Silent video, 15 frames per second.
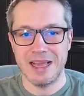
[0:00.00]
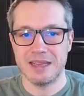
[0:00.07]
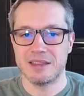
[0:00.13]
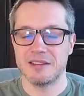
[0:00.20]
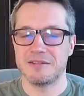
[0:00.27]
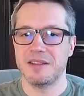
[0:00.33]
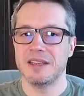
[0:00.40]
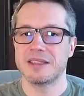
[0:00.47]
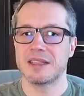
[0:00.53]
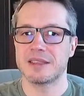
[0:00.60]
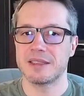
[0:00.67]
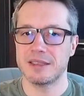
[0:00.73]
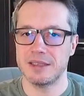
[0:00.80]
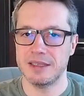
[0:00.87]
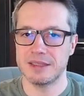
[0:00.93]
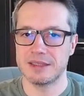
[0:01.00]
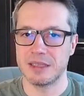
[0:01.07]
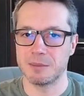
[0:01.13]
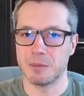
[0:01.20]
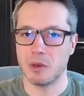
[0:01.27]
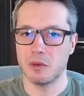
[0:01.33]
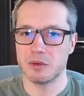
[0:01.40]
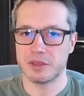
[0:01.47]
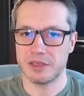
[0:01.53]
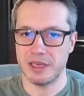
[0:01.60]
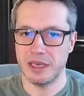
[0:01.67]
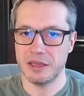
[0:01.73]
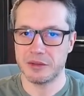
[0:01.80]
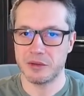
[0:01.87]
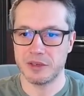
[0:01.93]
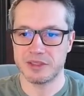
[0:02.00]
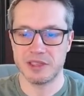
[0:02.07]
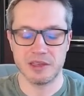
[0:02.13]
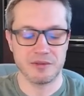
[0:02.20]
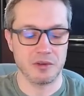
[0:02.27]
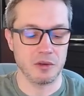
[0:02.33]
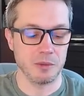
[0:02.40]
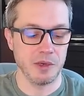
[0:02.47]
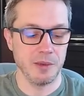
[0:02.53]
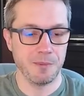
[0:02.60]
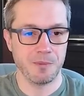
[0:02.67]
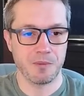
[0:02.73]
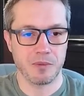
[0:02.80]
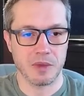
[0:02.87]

And the thing that is the most interesting for me